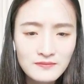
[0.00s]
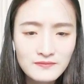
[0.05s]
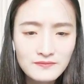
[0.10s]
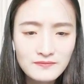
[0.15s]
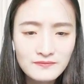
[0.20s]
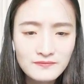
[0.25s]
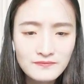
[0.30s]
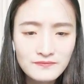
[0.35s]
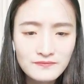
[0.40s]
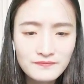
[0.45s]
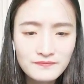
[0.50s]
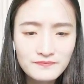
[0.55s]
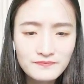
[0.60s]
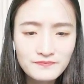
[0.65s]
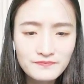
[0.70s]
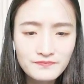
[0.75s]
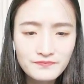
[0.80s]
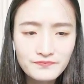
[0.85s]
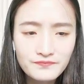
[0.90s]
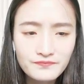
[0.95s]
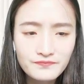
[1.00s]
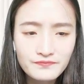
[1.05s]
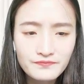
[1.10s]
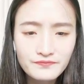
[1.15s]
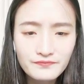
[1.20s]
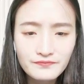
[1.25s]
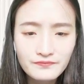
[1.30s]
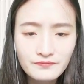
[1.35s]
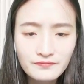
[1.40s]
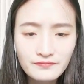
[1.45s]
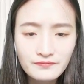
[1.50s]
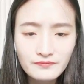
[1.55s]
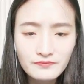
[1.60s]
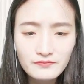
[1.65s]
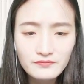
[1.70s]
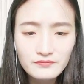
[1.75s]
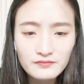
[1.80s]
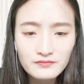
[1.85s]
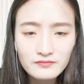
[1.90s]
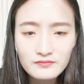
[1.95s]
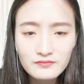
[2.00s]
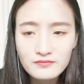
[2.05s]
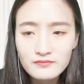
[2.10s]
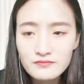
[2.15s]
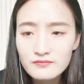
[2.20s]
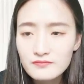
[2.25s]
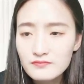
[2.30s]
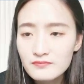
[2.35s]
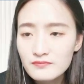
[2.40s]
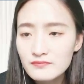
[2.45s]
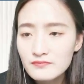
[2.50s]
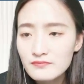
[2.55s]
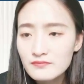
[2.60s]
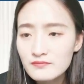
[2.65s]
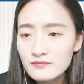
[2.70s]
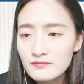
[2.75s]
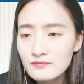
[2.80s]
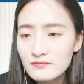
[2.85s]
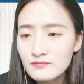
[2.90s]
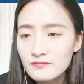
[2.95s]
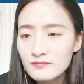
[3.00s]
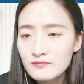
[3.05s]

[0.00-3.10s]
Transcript: Nothing is said.